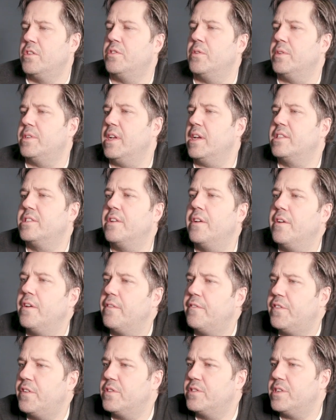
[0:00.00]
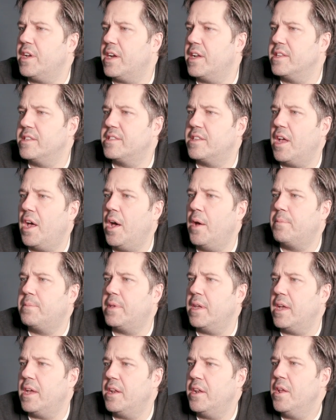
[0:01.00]
So it takes a few seconds to
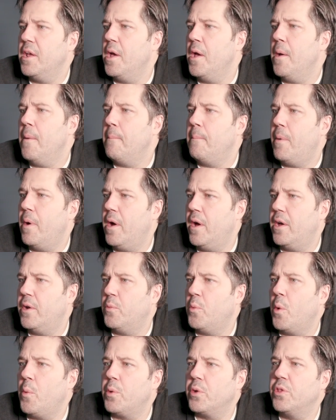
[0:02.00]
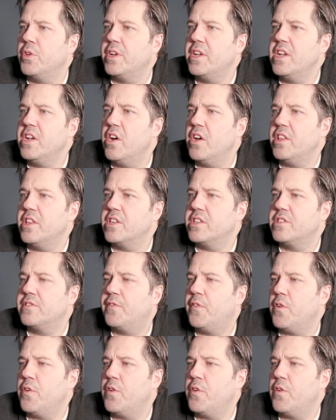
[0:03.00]
update, but what we're looking on this